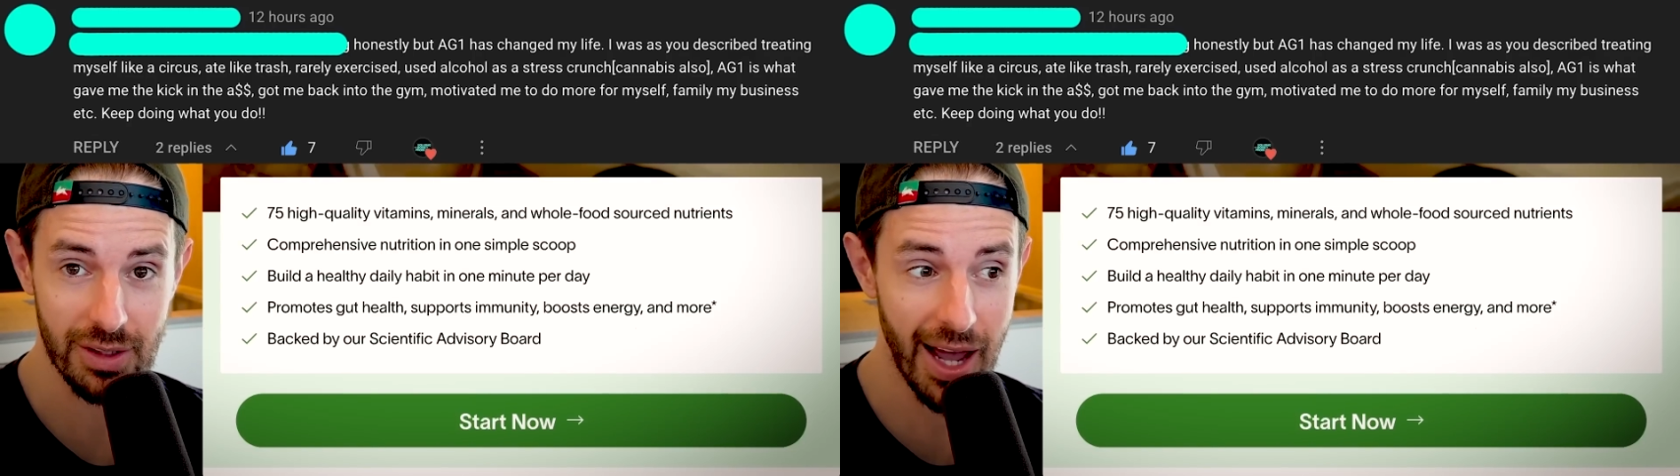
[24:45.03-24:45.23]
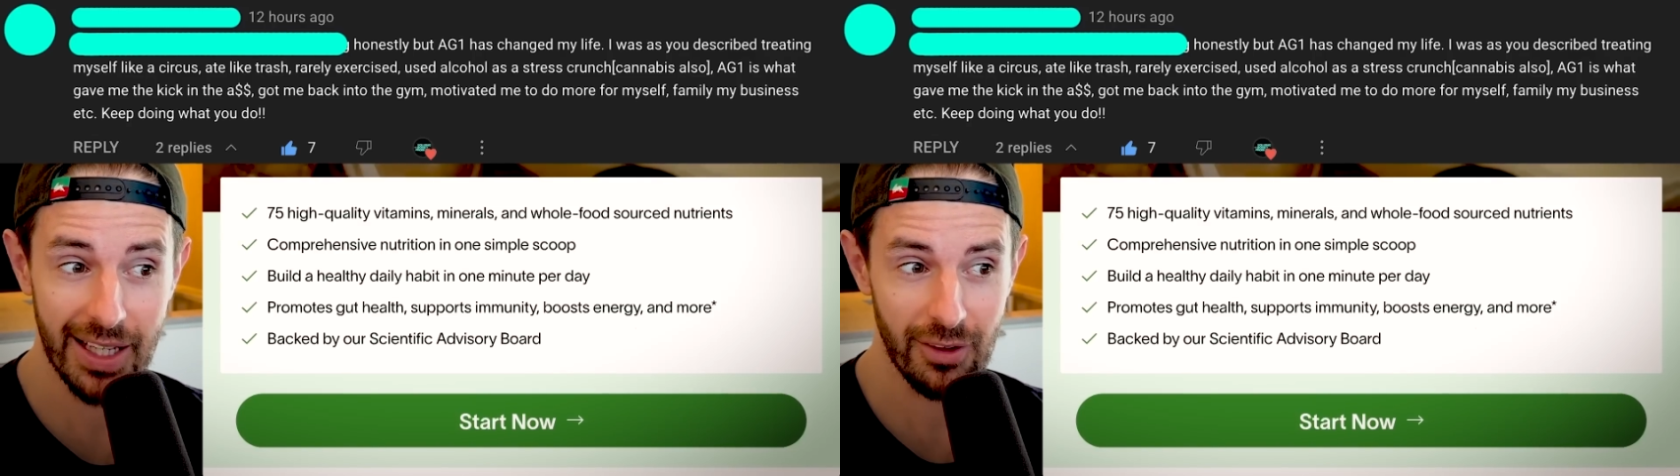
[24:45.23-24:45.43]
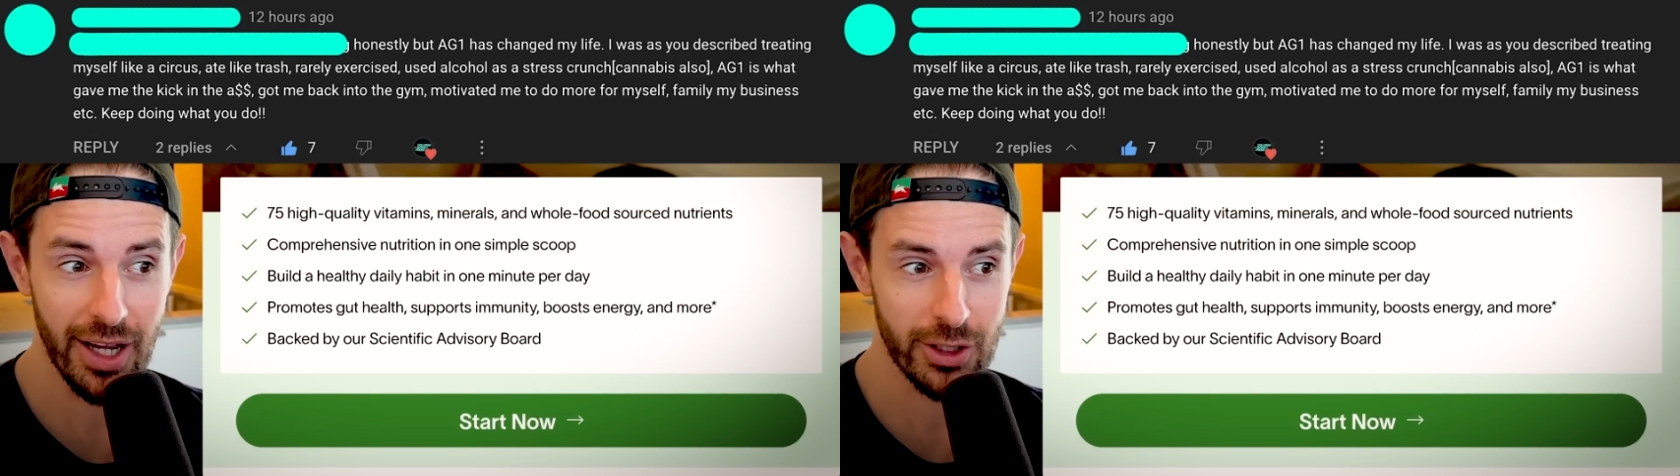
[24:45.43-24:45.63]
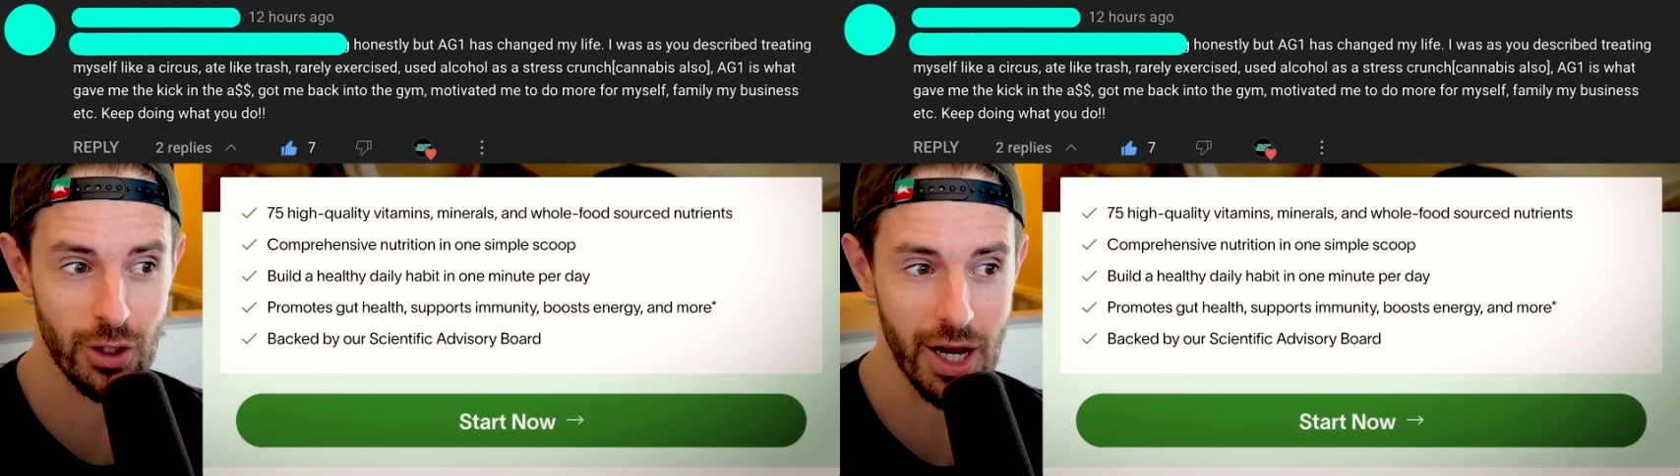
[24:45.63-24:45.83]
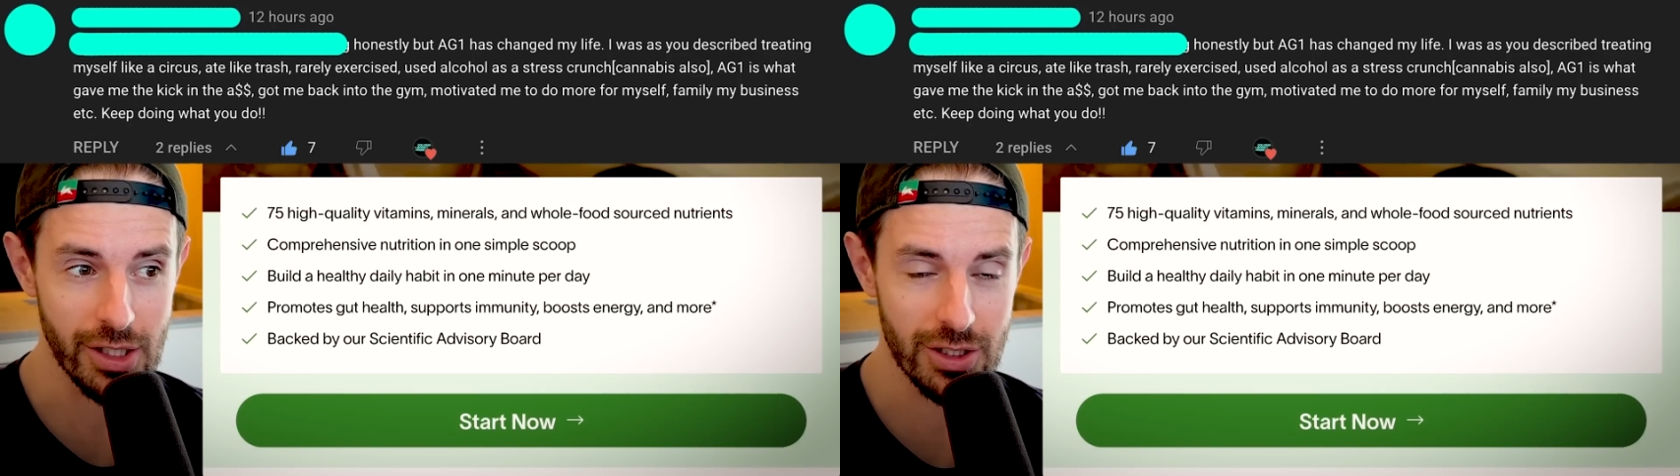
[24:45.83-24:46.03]
ate like
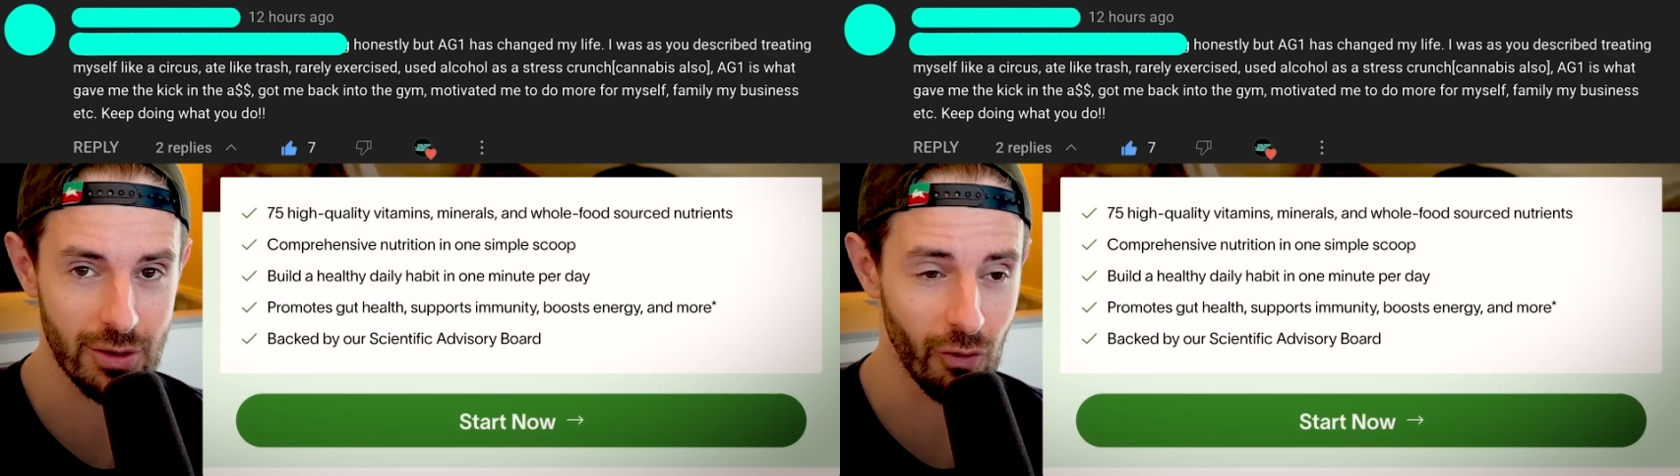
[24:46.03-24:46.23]
trash,